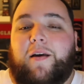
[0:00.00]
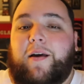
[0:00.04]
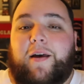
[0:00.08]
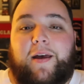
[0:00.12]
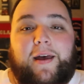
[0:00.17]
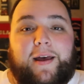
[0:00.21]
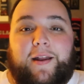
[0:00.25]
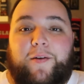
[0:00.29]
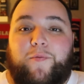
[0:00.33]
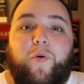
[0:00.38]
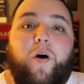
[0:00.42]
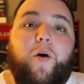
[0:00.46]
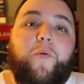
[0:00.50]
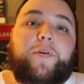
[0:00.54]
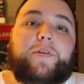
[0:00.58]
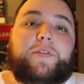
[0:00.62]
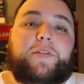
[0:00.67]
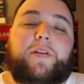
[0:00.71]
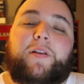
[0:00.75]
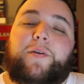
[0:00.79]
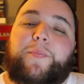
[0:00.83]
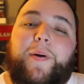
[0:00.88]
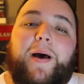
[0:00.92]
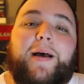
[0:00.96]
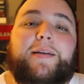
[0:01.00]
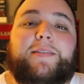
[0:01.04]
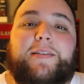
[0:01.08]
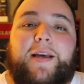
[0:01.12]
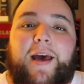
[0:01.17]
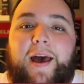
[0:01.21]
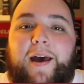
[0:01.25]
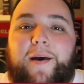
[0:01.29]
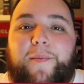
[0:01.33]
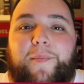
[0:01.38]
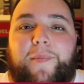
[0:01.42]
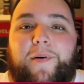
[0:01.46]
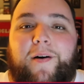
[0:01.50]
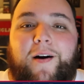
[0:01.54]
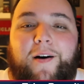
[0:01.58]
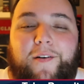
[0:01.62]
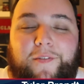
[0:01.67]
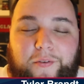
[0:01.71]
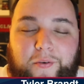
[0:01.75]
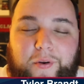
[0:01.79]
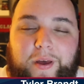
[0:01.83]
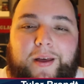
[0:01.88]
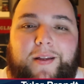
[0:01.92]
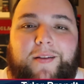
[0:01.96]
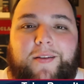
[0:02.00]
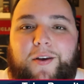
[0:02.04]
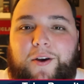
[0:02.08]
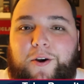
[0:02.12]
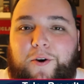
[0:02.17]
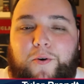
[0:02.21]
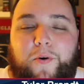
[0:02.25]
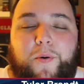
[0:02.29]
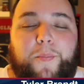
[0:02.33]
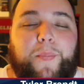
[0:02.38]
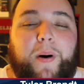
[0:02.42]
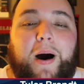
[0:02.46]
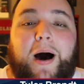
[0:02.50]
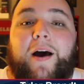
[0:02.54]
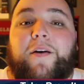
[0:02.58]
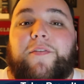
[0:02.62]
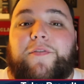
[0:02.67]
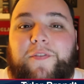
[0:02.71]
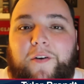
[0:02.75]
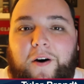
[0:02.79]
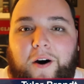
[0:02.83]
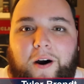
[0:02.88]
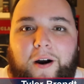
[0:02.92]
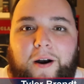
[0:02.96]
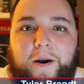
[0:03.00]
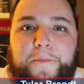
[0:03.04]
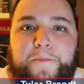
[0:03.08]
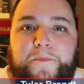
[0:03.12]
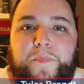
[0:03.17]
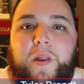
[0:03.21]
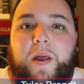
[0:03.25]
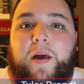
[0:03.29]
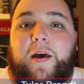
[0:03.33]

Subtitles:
in what was the best game of Week 2 by far.